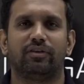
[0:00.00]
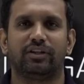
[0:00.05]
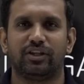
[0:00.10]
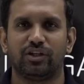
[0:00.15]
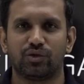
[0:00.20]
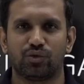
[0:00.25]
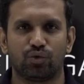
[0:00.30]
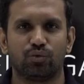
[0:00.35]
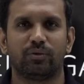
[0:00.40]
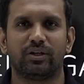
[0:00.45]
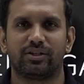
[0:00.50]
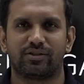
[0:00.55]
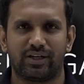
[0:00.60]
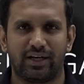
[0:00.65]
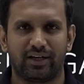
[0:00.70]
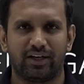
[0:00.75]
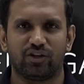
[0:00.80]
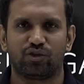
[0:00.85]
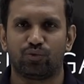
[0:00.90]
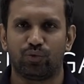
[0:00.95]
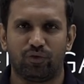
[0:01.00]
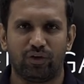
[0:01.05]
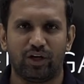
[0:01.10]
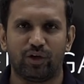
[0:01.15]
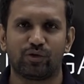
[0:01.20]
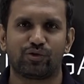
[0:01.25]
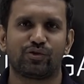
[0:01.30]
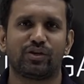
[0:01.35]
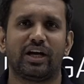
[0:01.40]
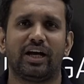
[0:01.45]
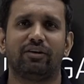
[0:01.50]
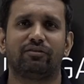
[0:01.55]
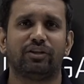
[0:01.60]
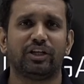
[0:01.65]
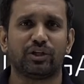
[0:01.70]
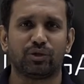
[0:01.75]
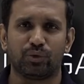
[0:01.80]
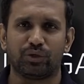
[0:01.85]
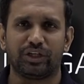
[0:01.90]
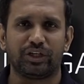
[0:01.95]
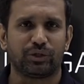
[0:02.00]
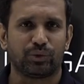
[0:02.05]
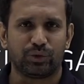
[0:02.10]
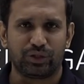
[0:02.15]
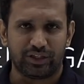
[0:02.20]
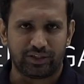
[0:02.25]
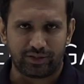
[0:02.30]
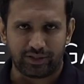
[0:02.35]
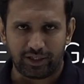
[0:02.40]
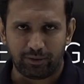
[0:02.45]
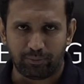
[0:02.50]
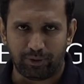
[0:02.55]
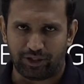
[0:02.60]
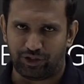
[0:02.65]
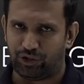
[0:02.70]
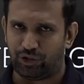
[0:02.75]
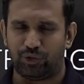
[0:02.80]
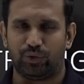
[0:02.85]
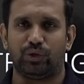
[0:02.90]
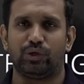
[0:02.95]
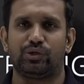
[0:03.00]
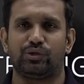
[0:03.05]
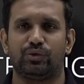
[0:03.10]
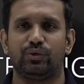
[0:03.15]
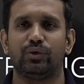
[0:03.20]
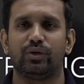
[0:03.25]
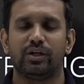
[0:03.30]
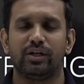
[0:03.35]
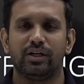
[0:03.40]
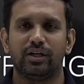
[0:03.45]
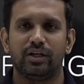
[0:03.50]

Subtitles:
within 2 months, I guess we will also have the 2023 budget also.